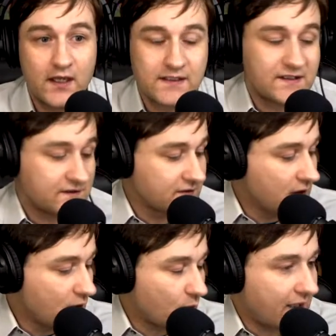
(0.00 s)
And since
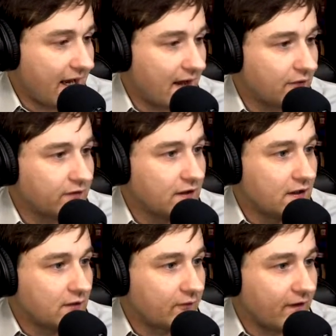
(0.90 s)
we have
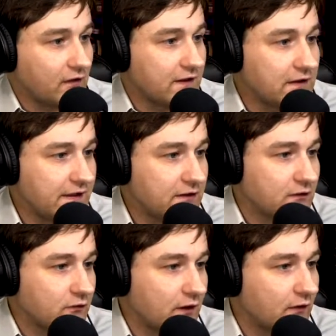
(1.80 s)
fairly
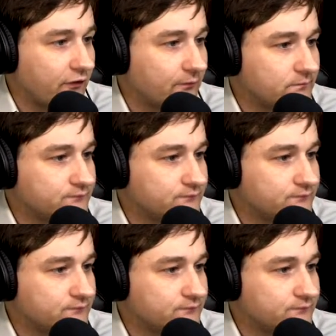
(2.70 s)
linear growth,